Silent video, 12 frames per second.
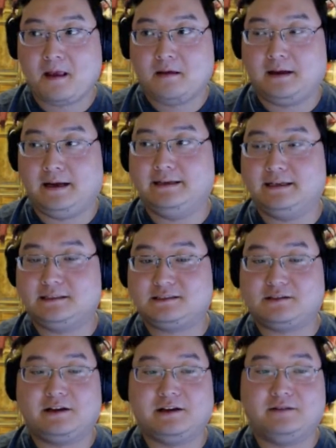And then
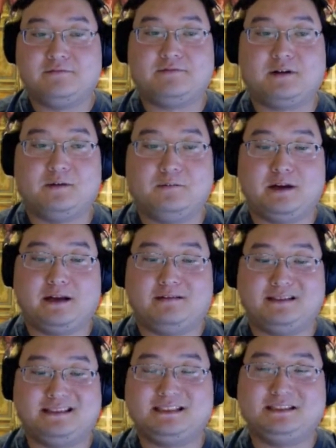starting from when I
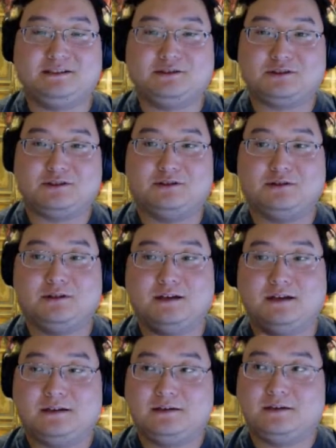was 6 years old,
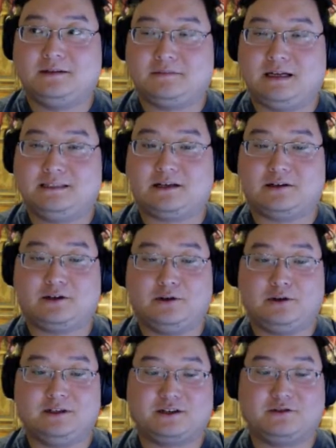I started
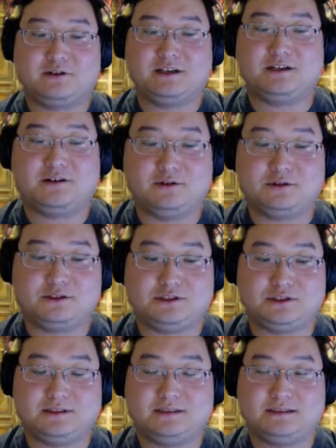going to Korean
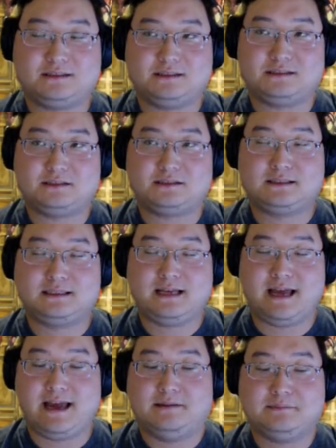culture
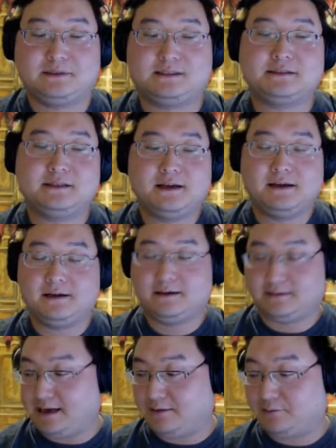camps
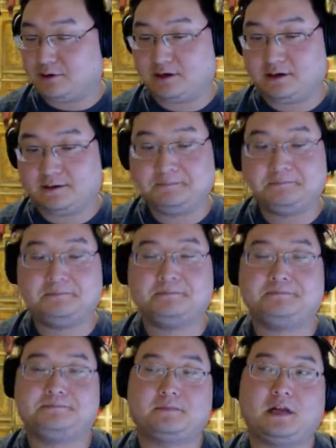that were
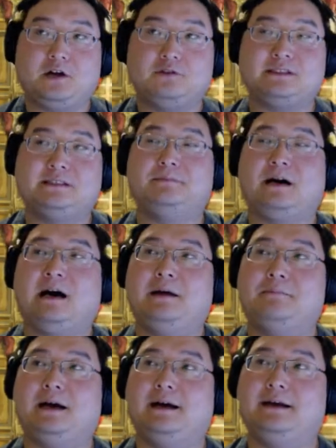hosted by
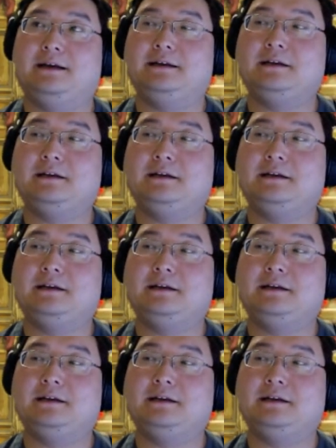my